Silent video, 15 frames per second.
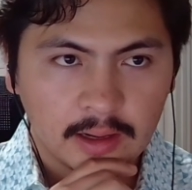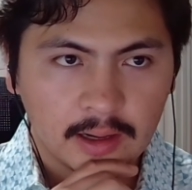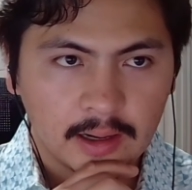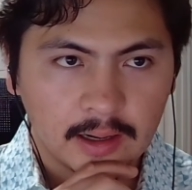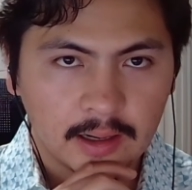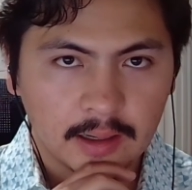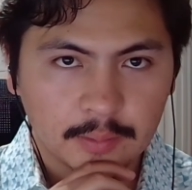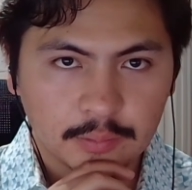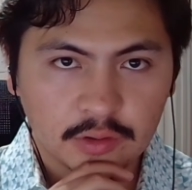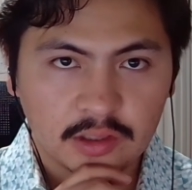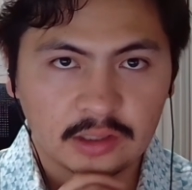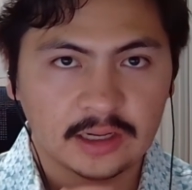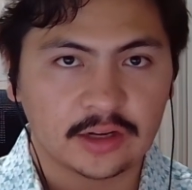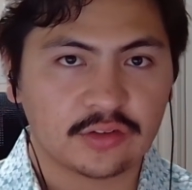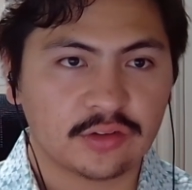You can
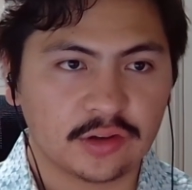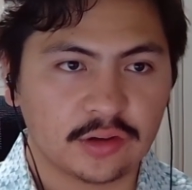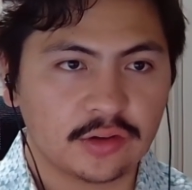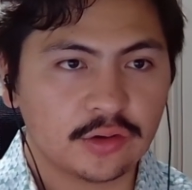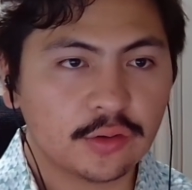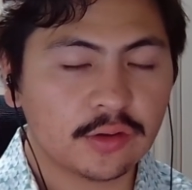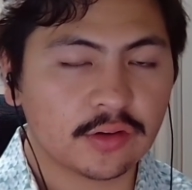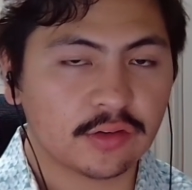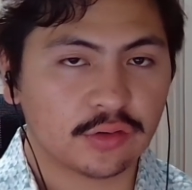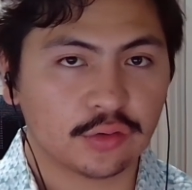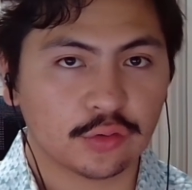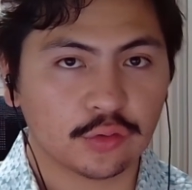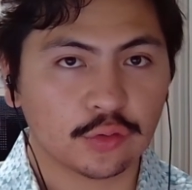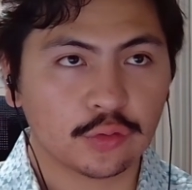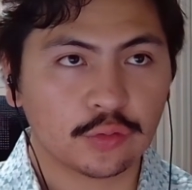actually do this
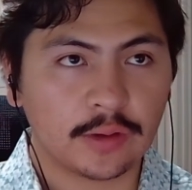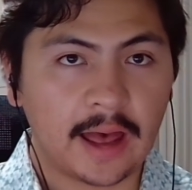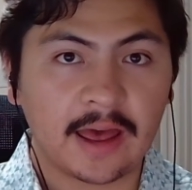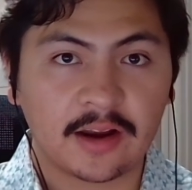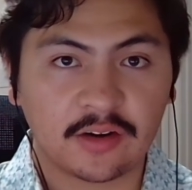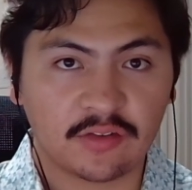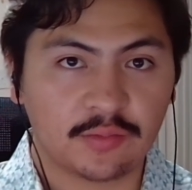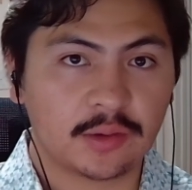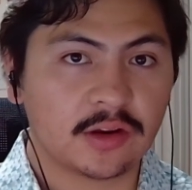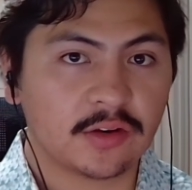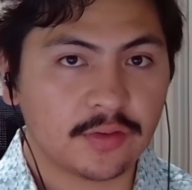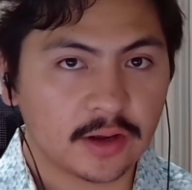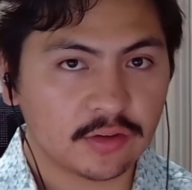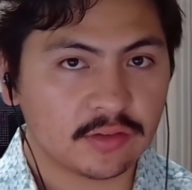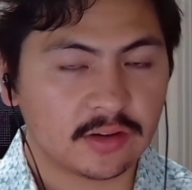through additive
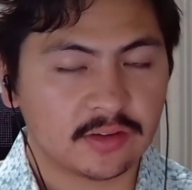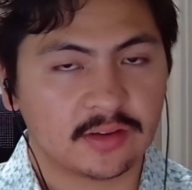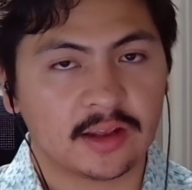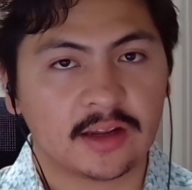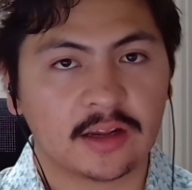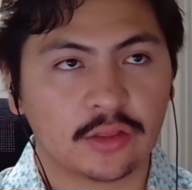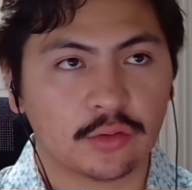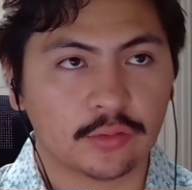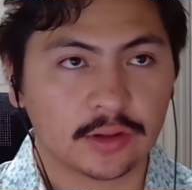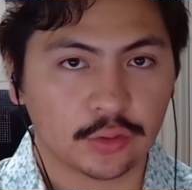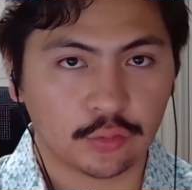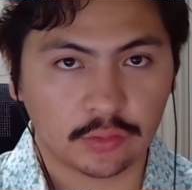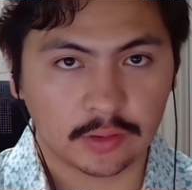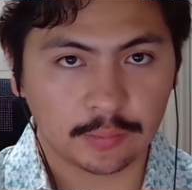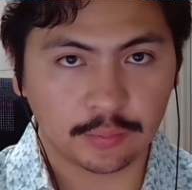manufacturing designing through like
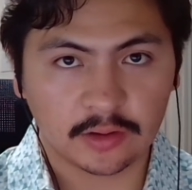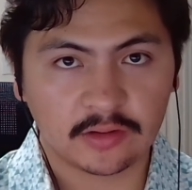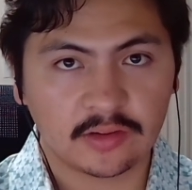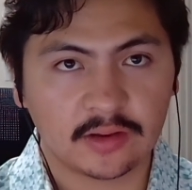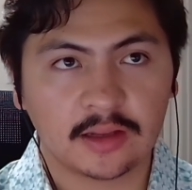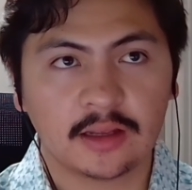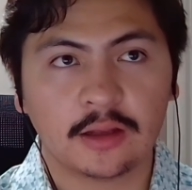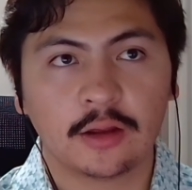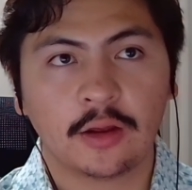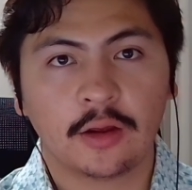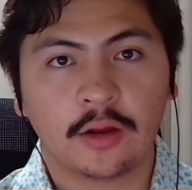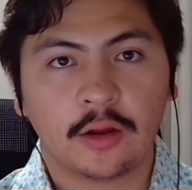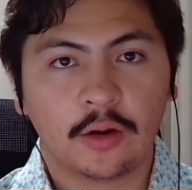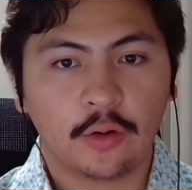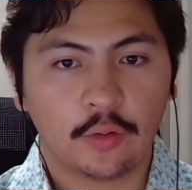3D printing
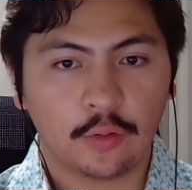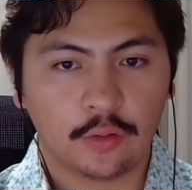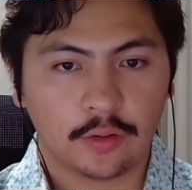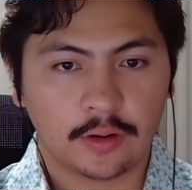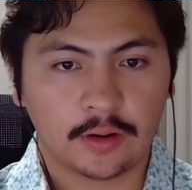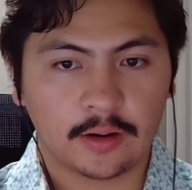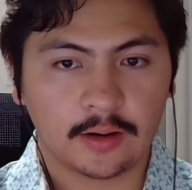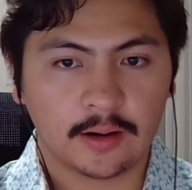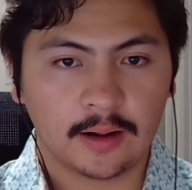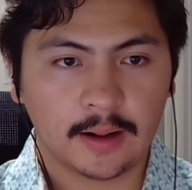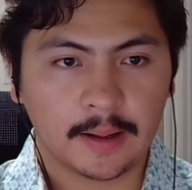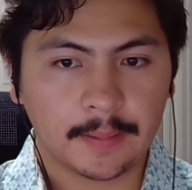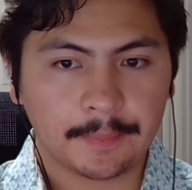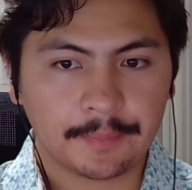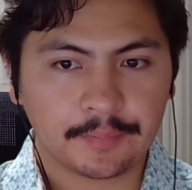or
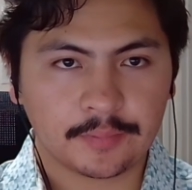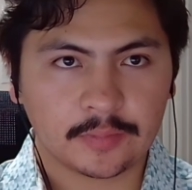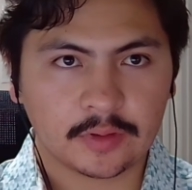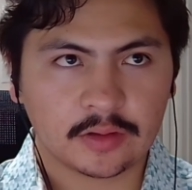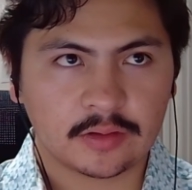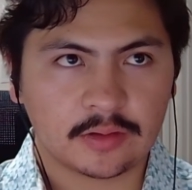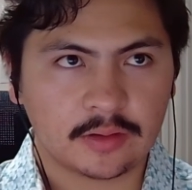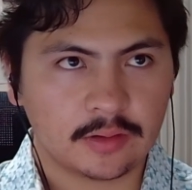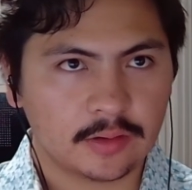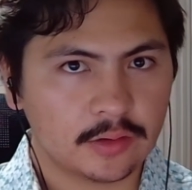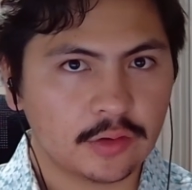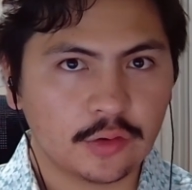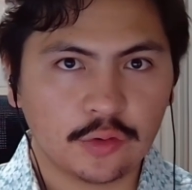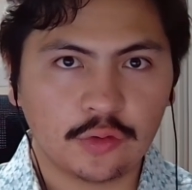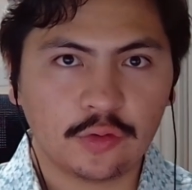
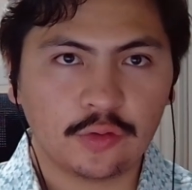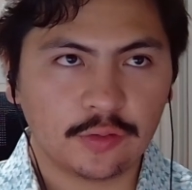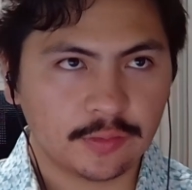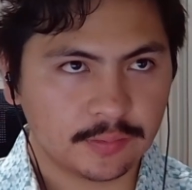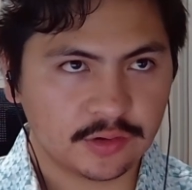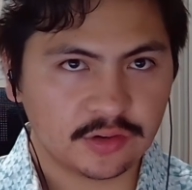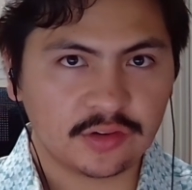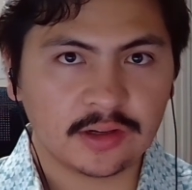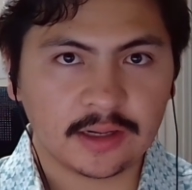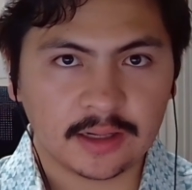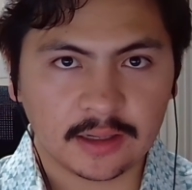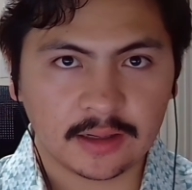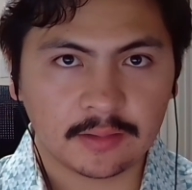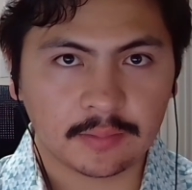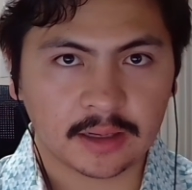new
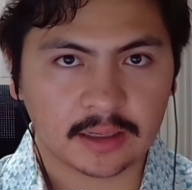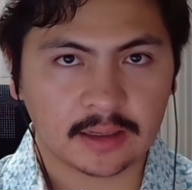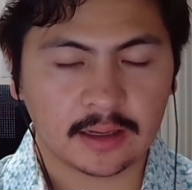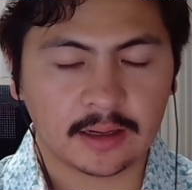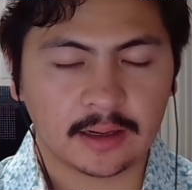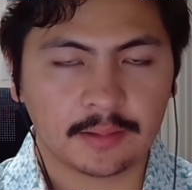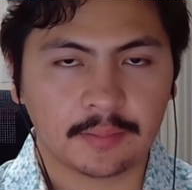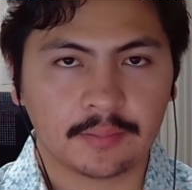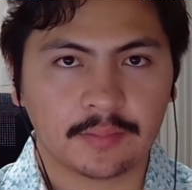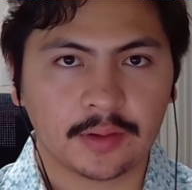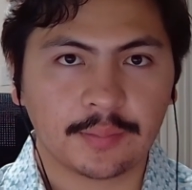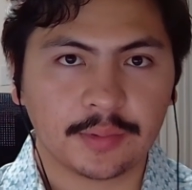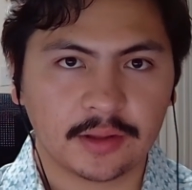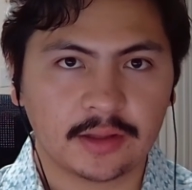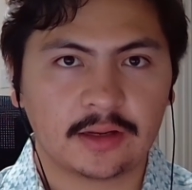machining
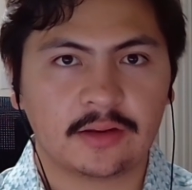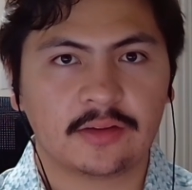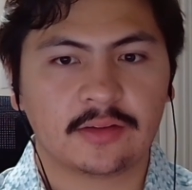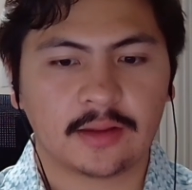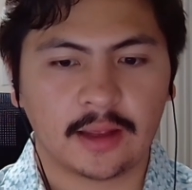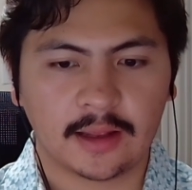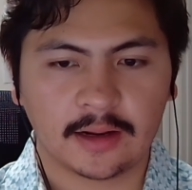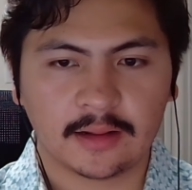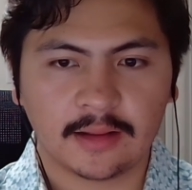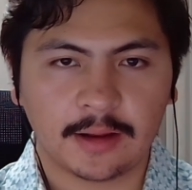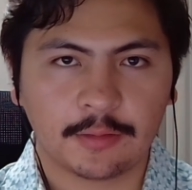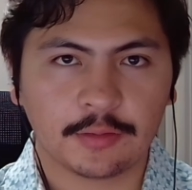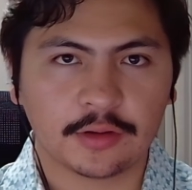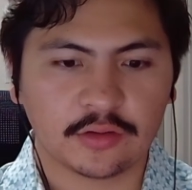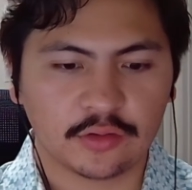abilities that
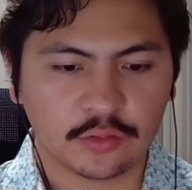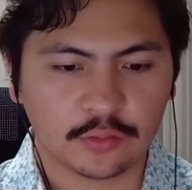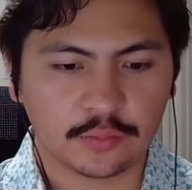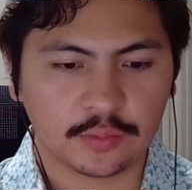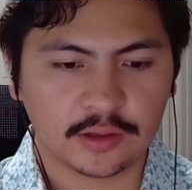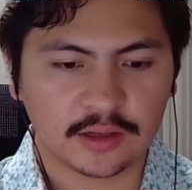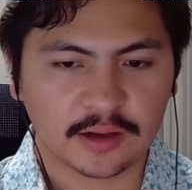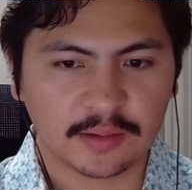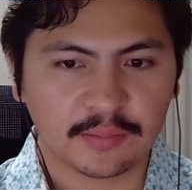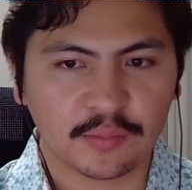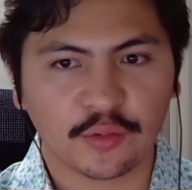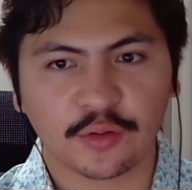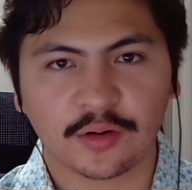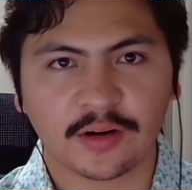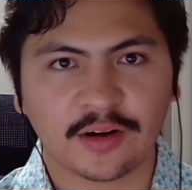allow it to become
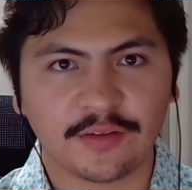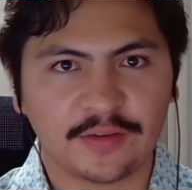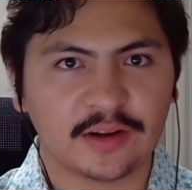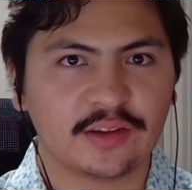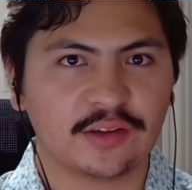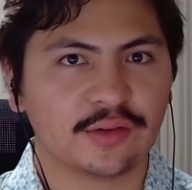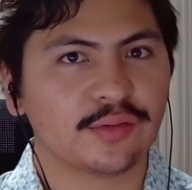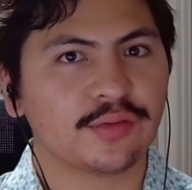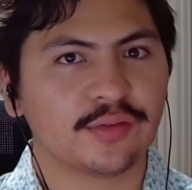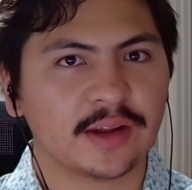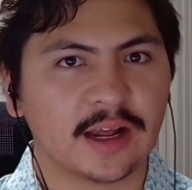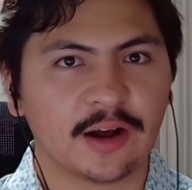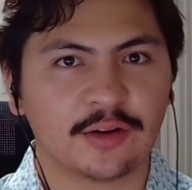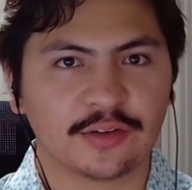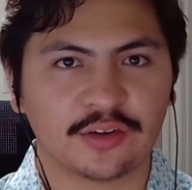more effective
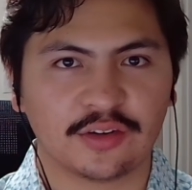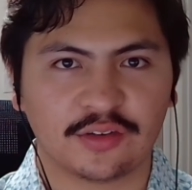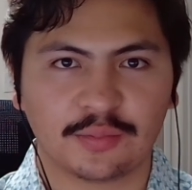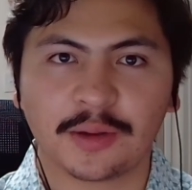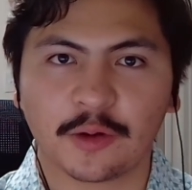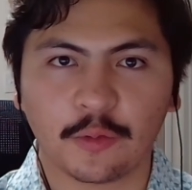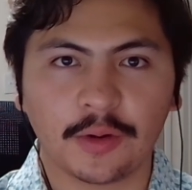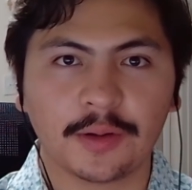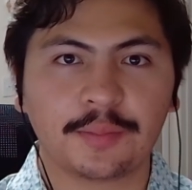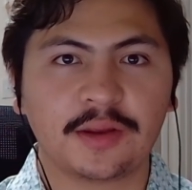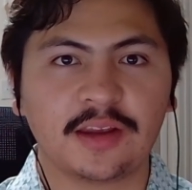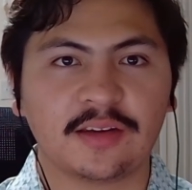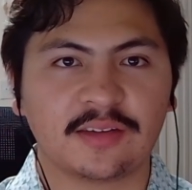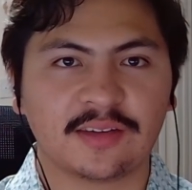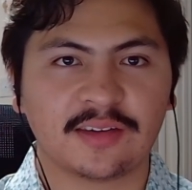now to just make one
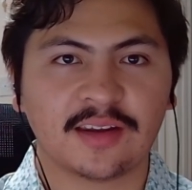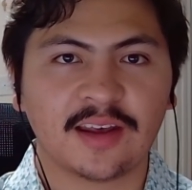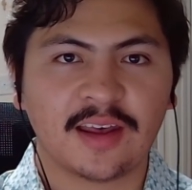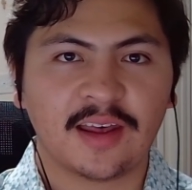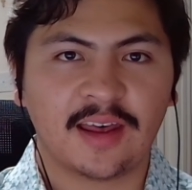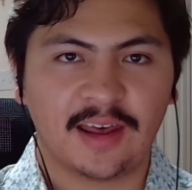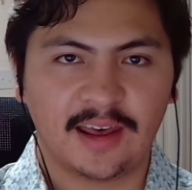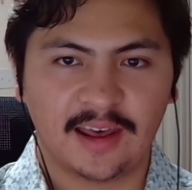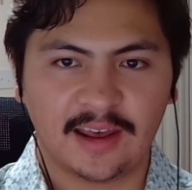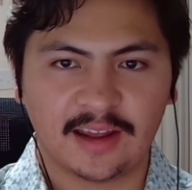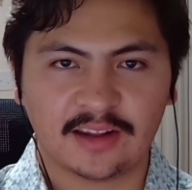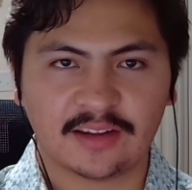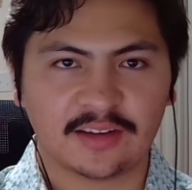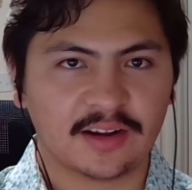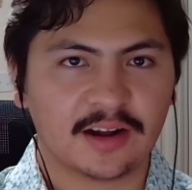piece
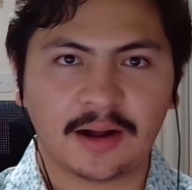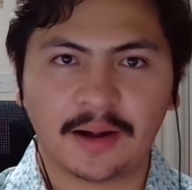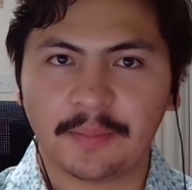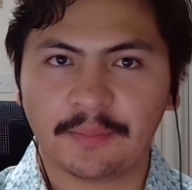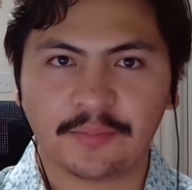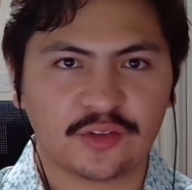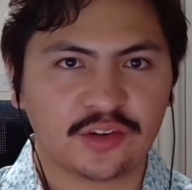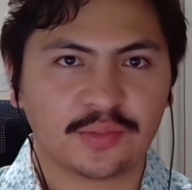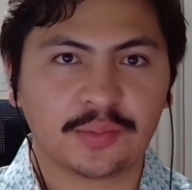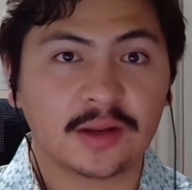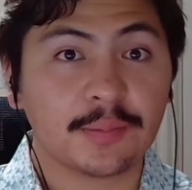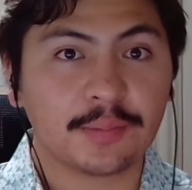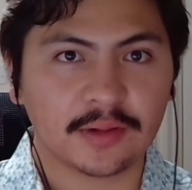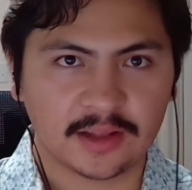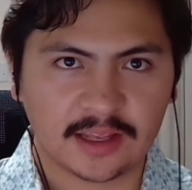and just
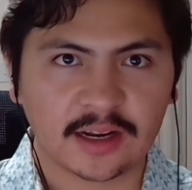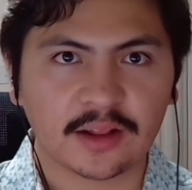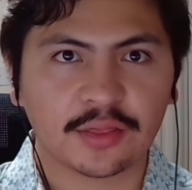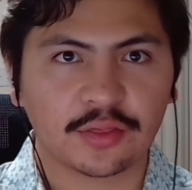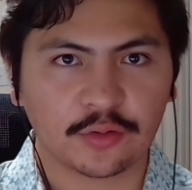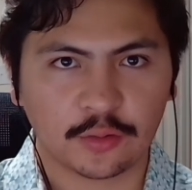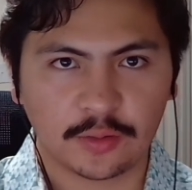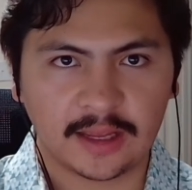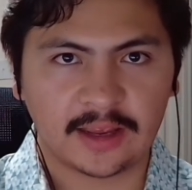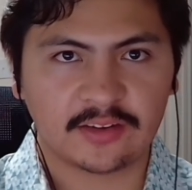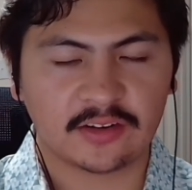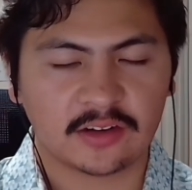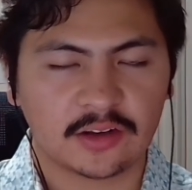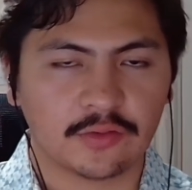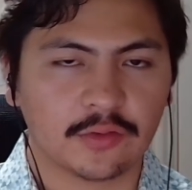manipulate it through
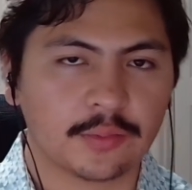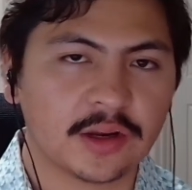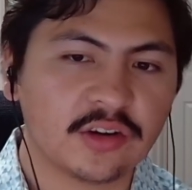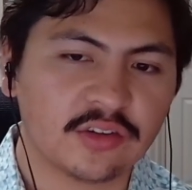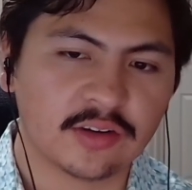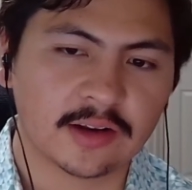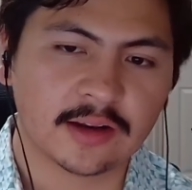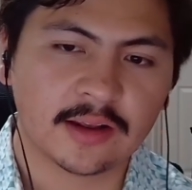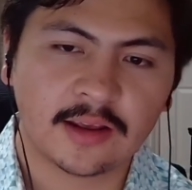elastic deformation.